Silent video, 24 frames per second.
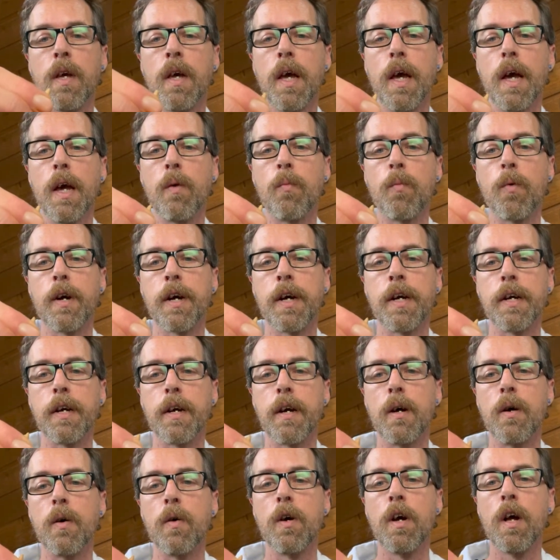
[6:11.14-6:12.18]
and we're going to
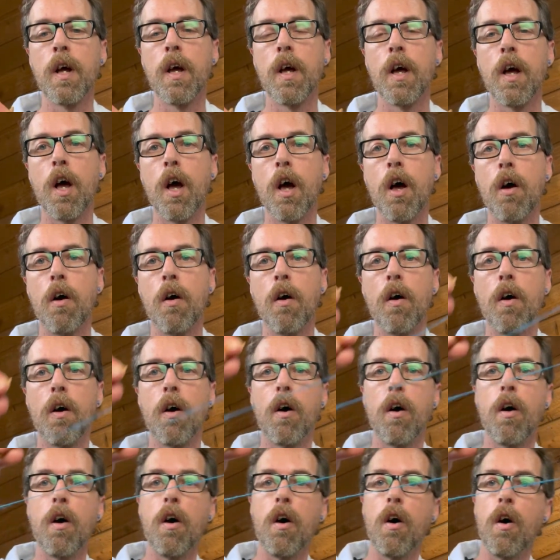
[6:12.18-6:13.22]
go
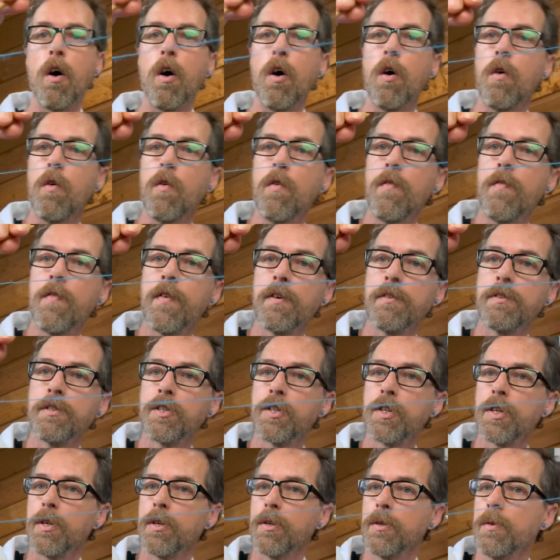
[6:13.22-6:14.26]
over
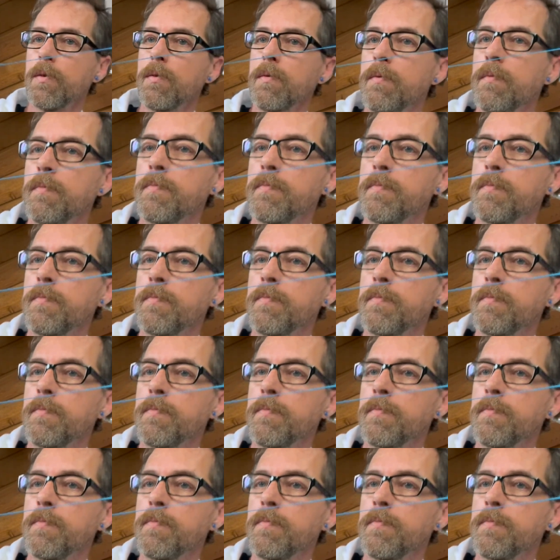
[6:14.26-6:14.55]
2